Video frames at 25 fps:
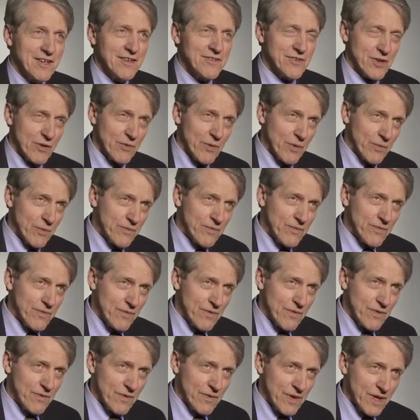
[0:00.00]
So
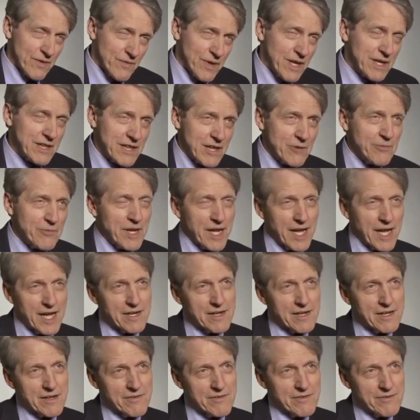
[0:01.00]
we
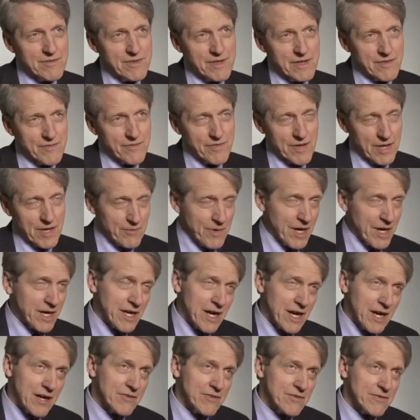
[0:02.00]
eliminate, among
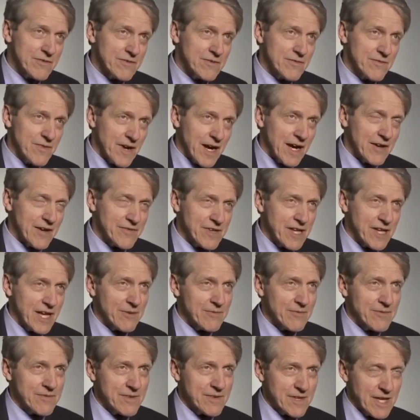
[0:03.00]
our 5
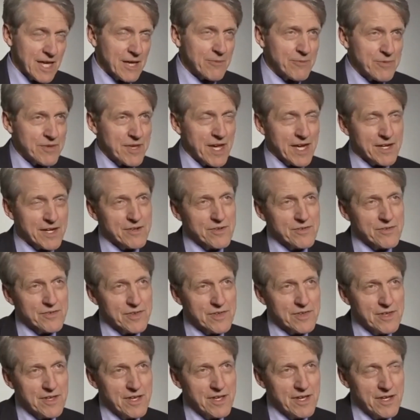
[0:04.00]
CAPE
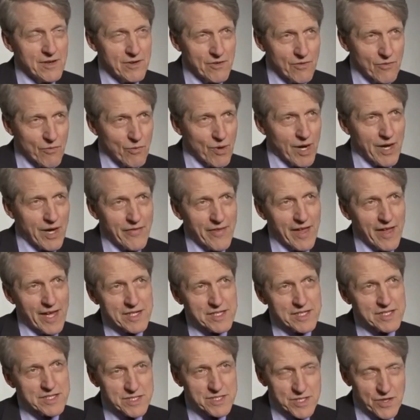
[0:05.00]
sectors, one
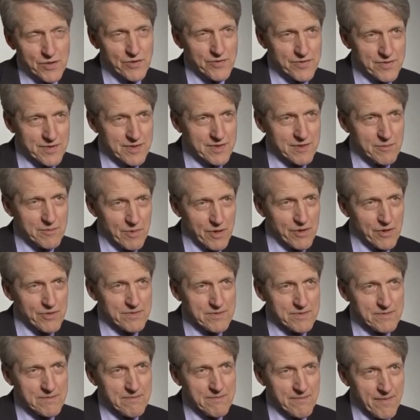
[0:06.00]
that shows the
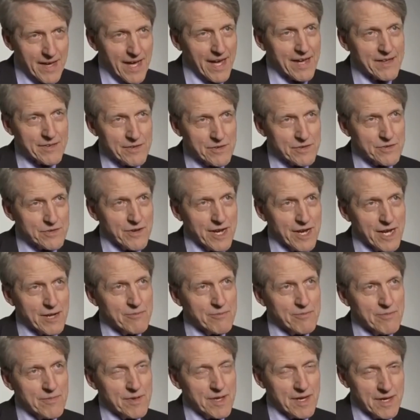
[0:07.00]
most value
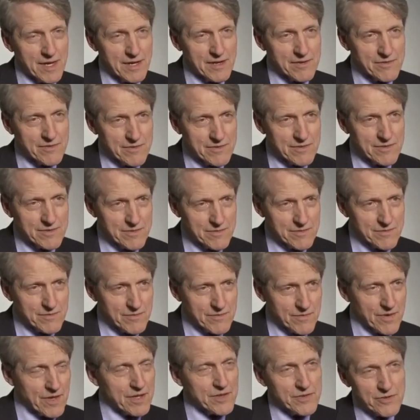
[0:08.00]
trap
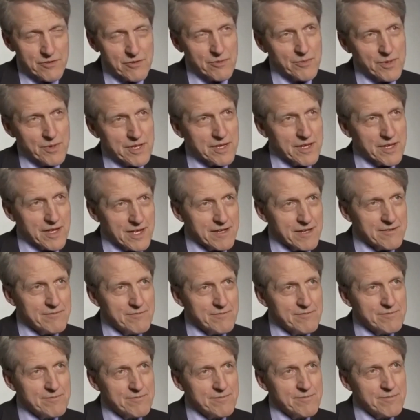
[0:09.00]
vulnerability
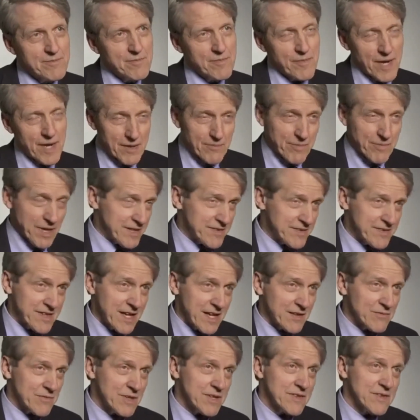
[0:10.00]
based
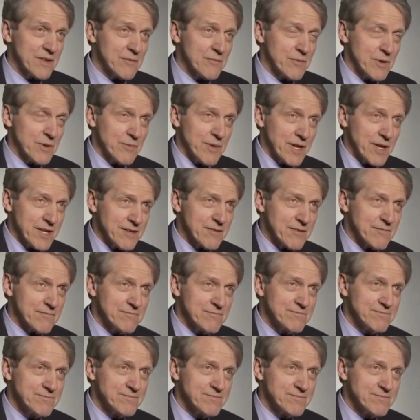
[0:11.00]
on recent momentum.